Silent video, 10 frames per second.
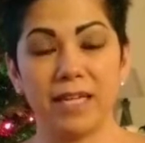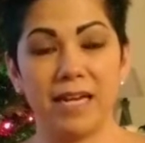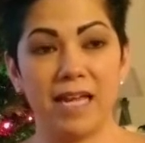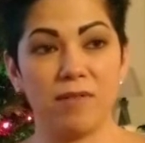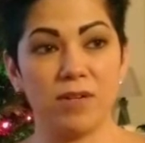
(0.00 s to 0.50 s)

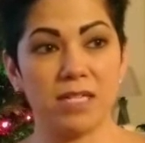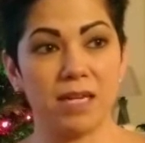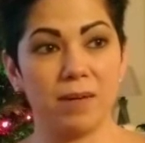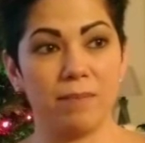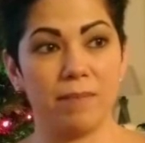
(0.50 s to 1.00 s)
And every
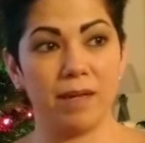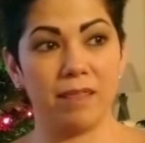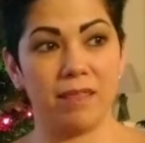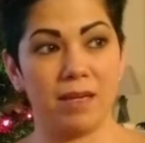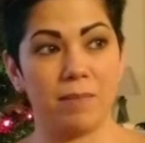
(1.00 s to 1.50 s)
time I
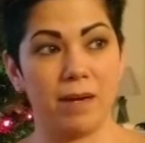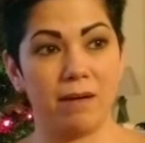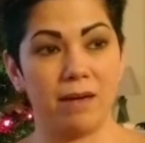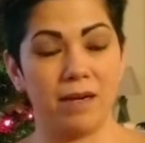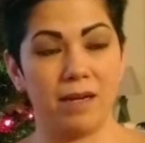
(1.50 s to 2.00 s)
think
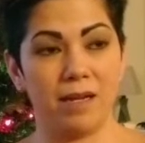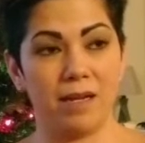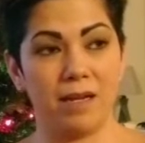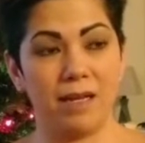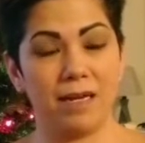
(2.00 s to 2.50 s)
about it,
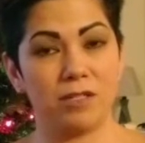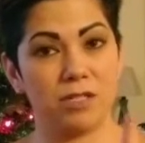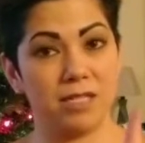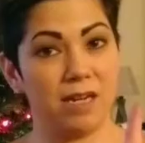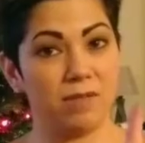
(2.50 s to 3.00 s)
I
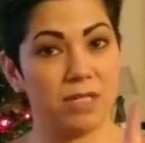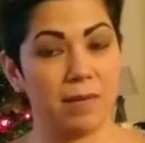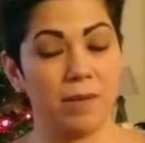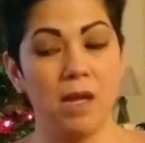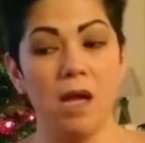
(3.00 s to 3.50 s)
shouldn't say every
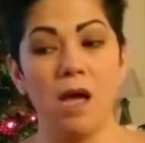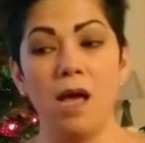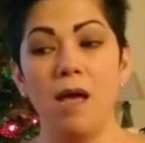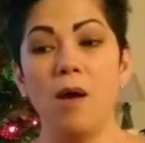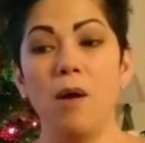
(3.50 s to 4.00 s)
time,
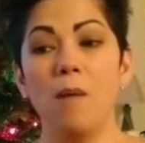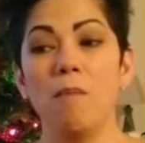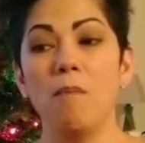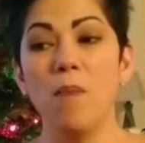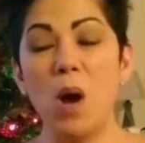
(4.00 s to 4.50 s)

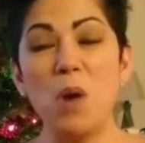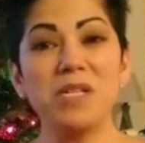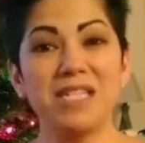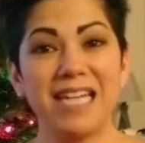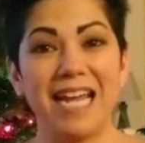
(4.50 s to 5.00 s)

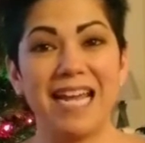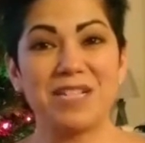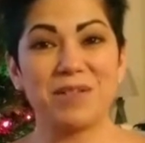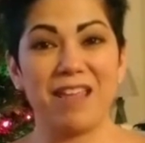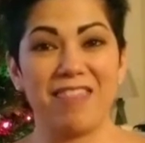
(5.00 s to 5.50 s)
most
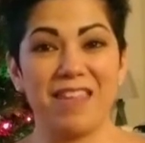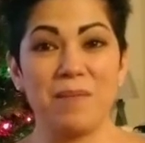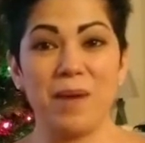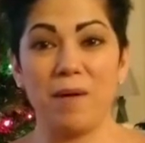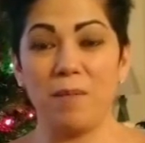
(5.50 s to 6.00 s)
days when I think
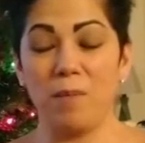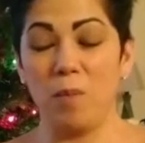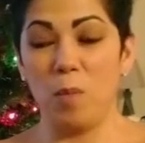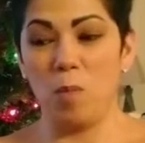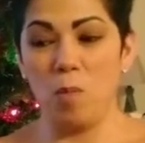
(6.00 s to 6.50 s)
about
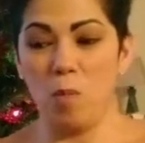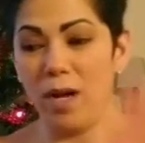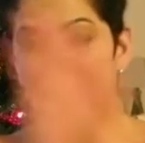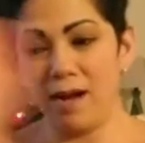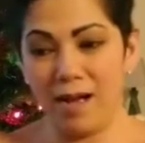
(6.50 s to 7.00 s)

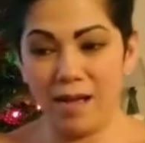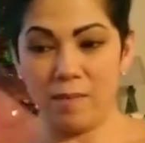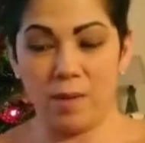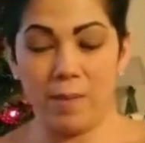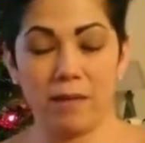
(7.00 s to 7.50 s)
what I
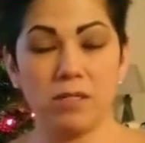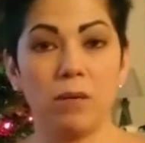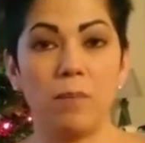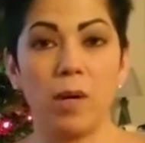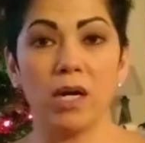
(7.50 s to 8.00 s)
am about to
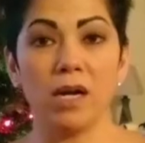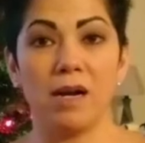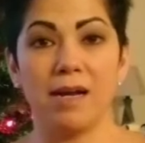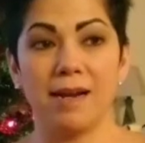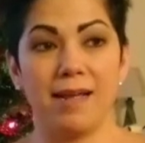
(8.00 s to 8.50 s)
embark
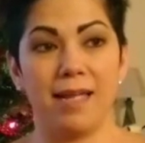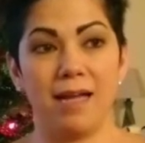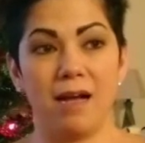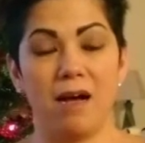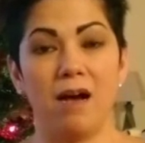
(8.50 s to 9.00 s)
on,
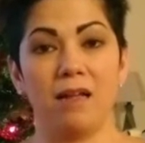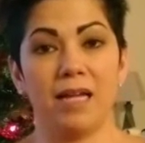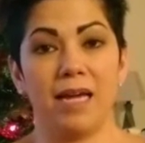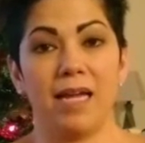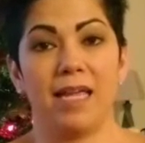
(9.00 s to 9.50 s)
all
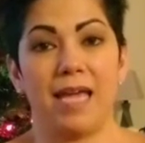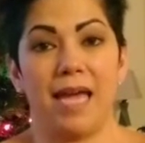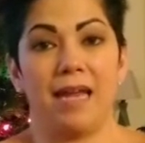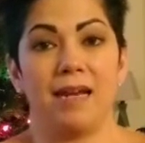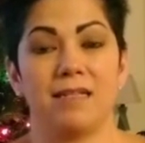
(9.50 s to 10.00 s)
I
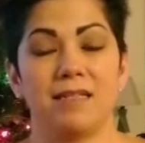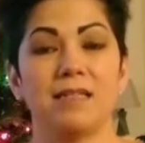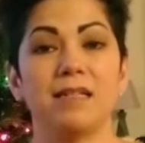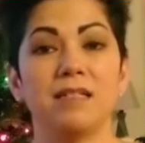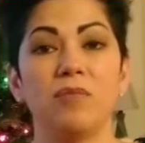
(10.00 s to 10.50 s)
get is a
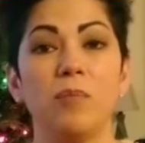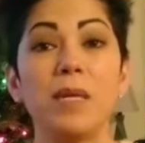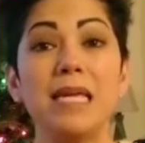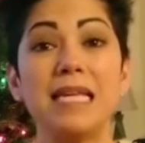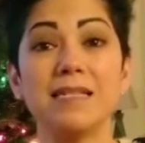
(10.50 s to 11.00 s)
sense of
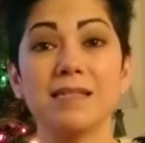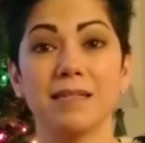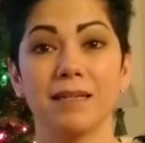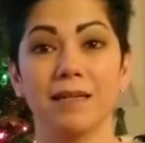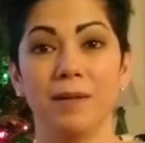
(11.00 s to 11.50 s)
peace.